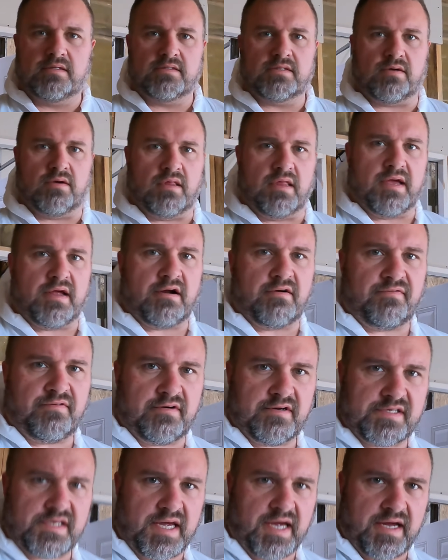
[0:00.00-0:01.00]
So I laid our
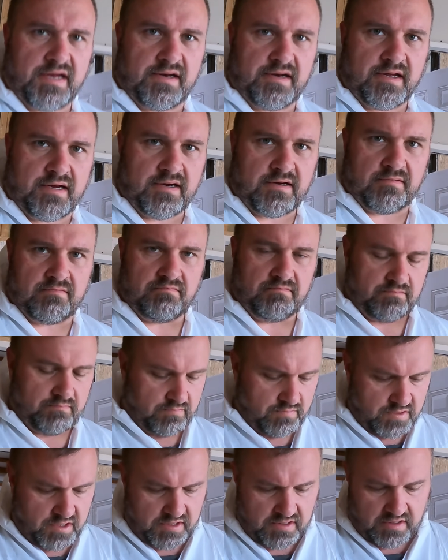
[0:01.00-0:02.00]
first can down,
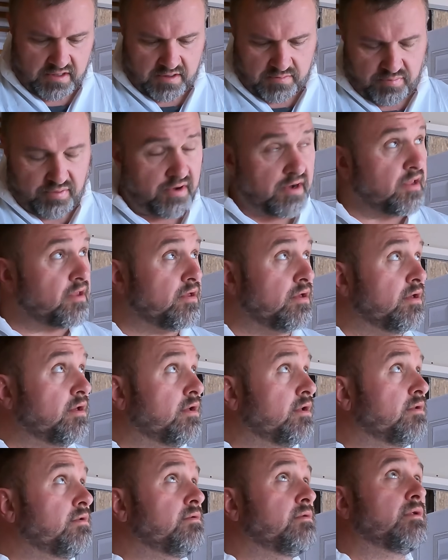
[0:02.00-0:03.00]
turned out pretty
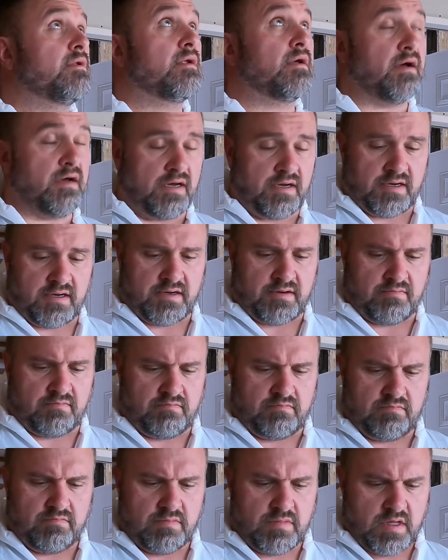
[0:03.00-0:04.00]
good.
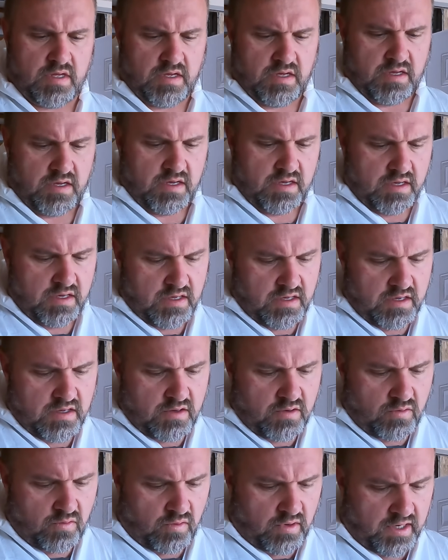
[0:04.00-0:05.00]

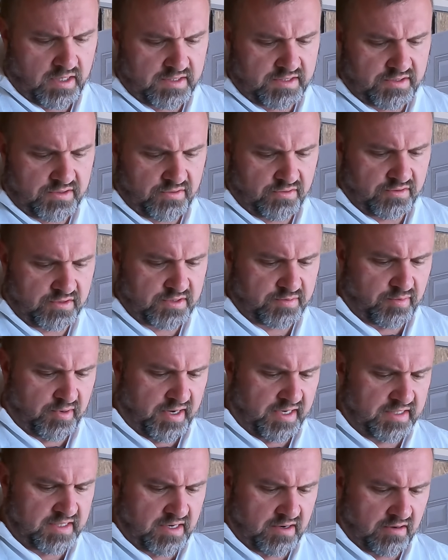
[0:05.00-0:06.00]
Wanting to
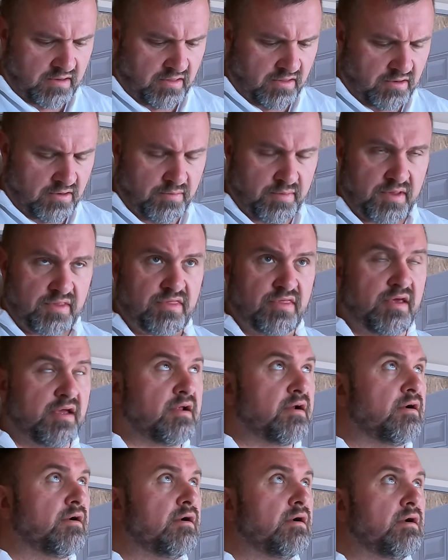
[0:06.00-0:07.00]
spray it down a little bit
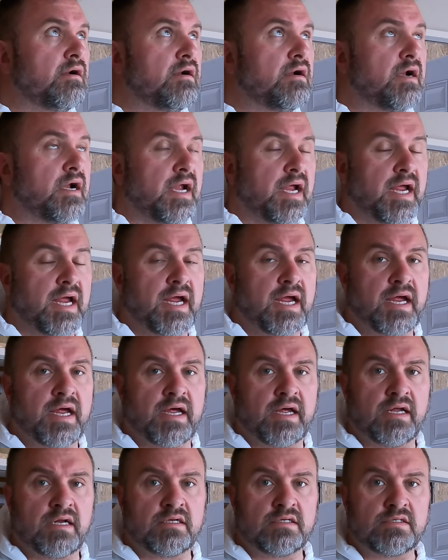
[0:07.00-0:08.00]
thicker,
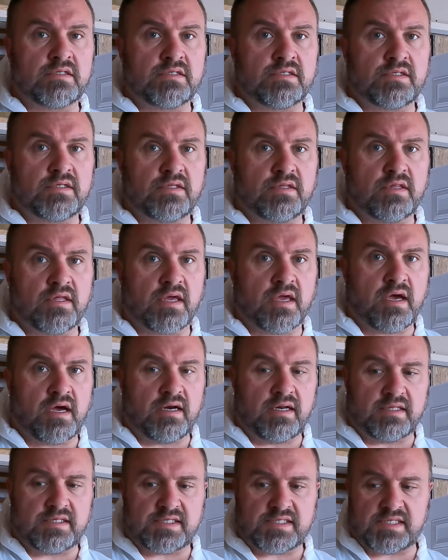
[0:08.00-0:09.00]
and the
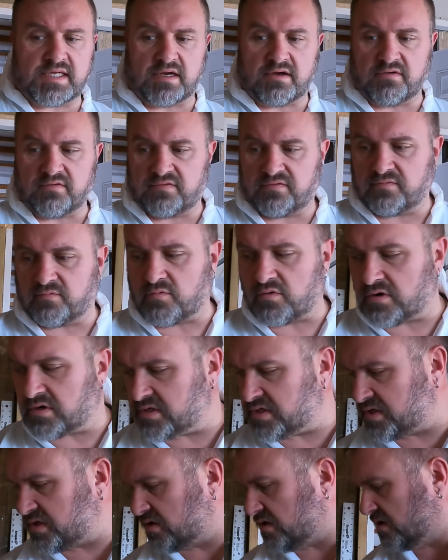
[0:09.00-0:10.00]
gun itself
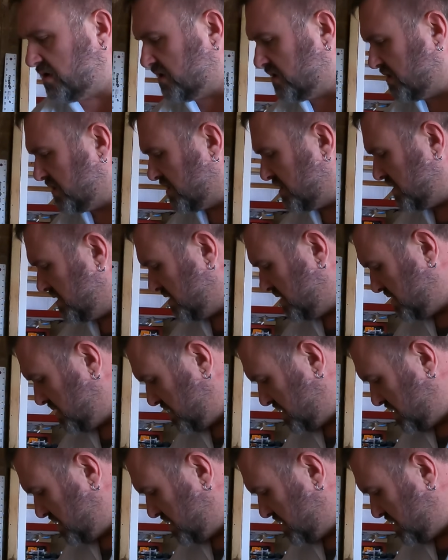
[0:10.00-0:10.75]
works good,